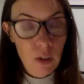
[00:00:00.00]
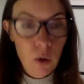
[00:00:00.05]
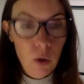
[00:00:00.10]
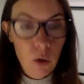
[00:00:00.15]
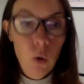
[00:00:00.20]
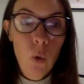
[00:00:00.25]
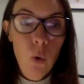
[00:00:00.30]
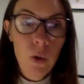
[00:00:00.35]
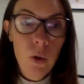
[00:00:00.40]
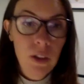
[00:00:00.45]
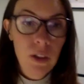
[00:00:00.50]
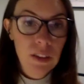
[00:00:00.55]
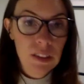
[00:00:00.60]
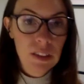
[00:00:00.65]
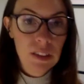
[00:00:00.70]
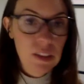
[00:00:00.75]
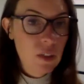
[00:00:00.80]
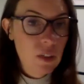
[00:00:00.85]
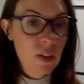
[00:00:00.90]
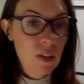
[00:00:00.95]

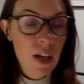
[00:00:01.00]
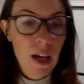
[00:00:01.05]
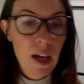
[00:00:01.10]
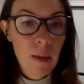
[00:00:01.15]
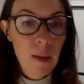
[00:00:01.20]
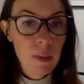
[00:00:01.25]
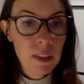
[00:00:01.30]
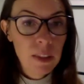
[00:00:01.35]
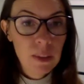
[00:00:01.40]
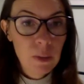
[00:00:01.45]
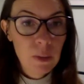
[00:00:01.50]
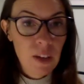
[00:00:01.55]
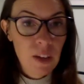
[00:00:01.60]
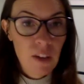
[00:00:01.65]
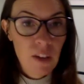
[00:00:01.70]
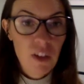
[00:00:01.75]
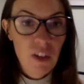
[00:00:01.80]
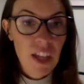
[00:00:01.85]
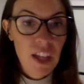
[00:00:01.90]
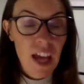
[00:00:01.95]
cornerstone habits,
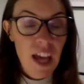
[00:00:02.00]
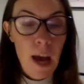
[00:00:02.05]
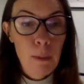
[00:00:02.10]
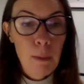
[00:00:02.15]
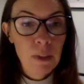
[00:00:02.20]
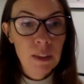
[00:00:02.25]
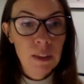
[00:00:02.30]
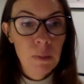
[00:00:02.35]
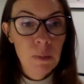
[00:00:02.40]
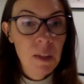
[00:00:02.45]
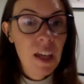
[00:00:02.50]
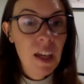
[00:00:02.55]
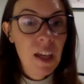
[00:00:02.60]
whatever they happen to be.